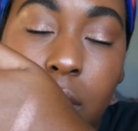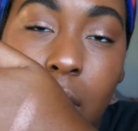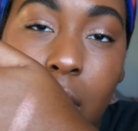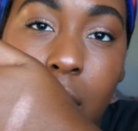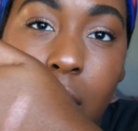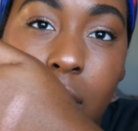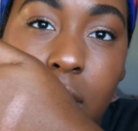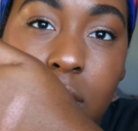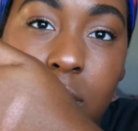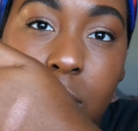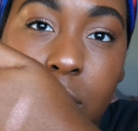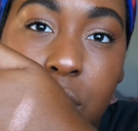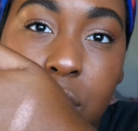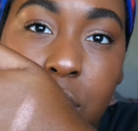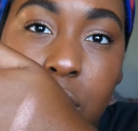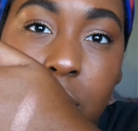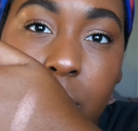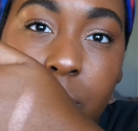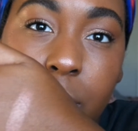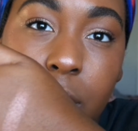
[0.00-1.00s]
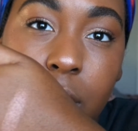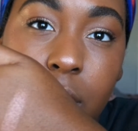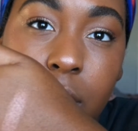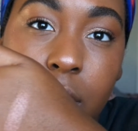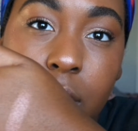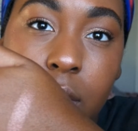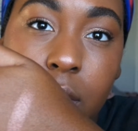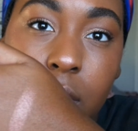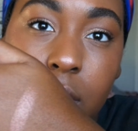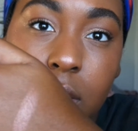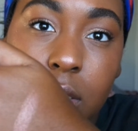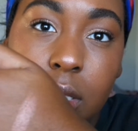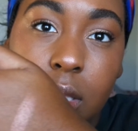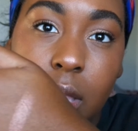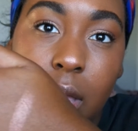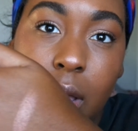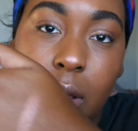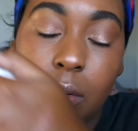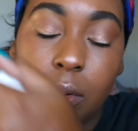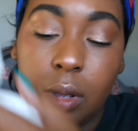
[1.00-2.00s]
not as much shimmer. That's
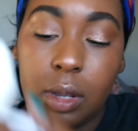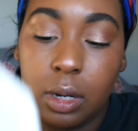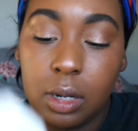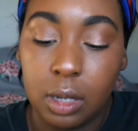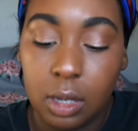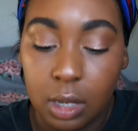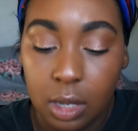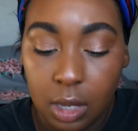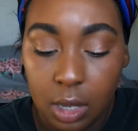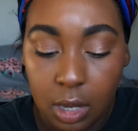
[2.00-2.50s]
that one.